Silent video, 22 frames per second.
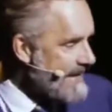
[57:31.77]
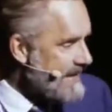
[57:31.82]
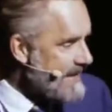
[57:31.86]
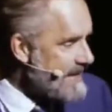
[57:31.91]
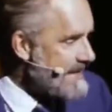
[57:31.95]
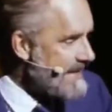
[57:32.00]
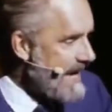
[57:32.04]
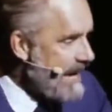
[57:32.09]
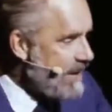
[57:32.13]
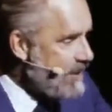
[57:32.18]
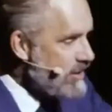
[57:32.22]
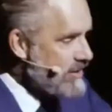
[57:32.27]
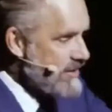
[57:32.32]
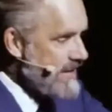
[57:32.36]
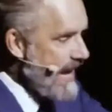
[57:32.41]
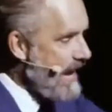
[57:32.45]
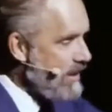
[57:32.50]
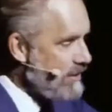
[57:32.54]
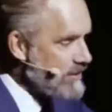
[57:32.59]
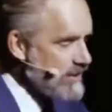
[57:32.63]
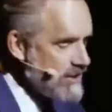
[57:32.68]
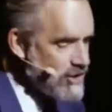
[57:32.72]
and tears
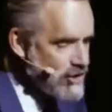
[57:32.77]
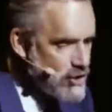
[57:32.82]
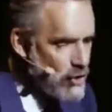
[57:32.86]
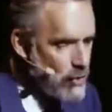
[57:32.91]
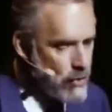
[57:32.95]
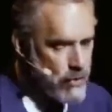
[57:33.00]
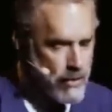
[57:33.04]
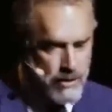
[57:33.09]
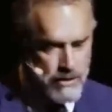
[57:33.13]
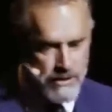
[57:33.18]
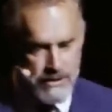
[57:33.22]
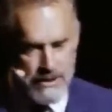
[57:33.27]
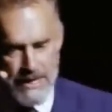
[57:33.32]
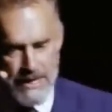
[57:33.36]
down stores.